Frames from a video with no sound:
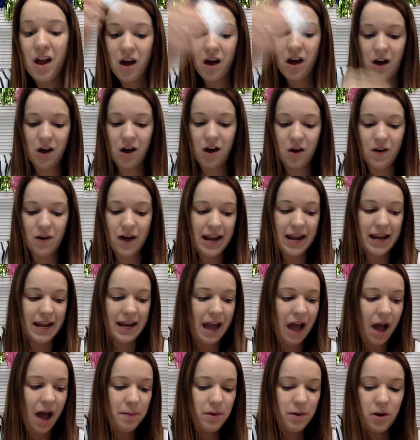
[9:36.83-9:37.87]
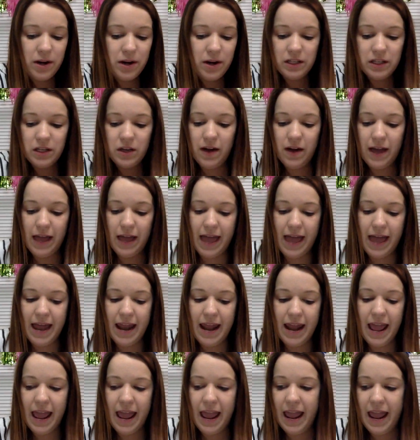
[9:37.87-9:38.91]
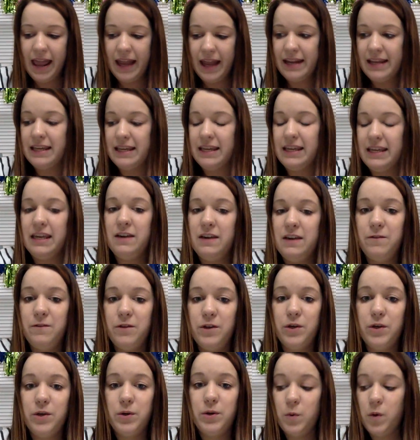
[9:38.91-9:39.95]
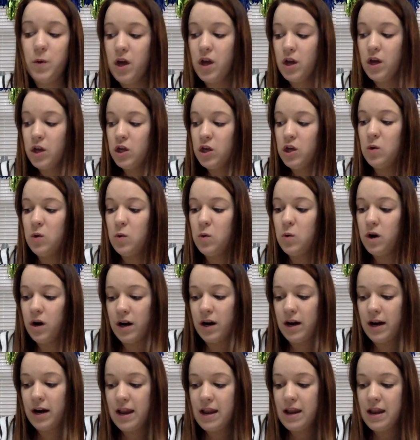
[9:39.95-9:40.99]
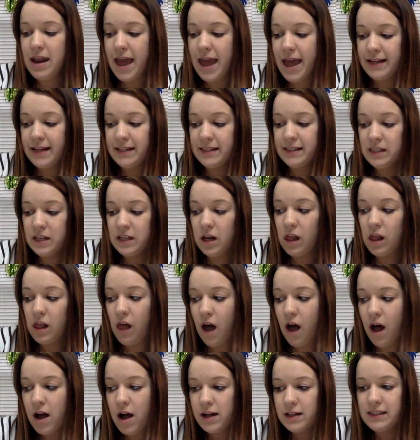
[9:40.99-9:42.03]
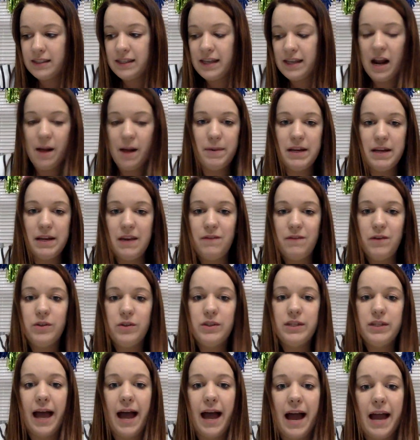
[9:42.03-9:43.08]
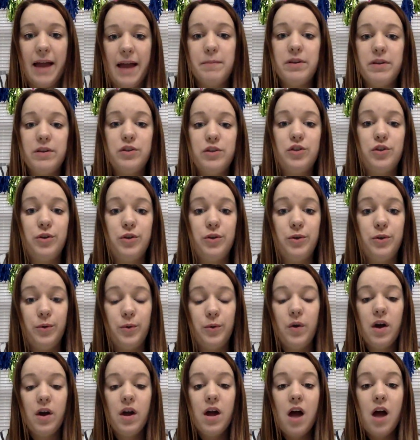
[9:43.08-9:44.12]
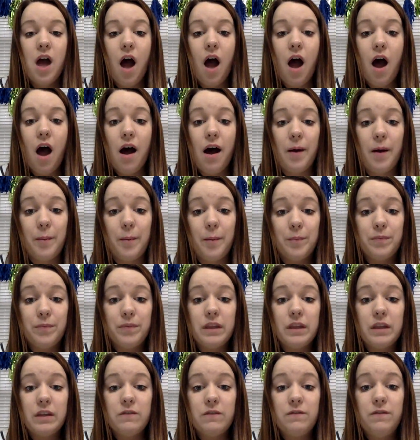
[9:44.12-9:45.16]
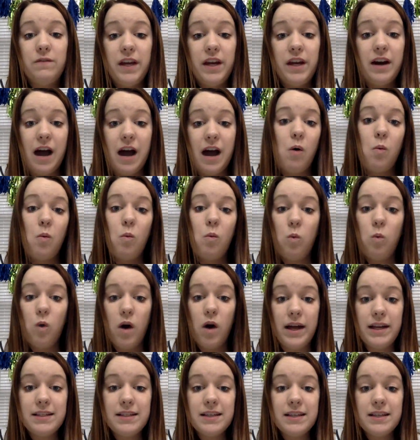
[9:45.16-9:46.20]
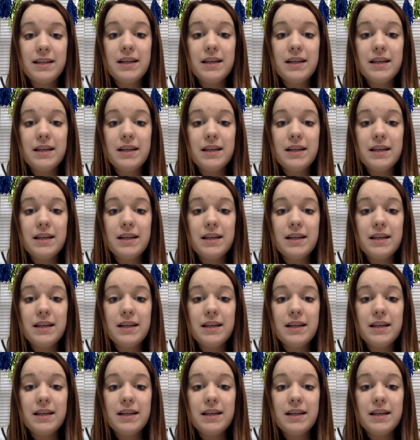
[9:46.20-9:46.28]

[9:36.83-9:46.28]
All right, now I'm going to go ahead and give you your next clocks, and I'm going to give you time to figure out what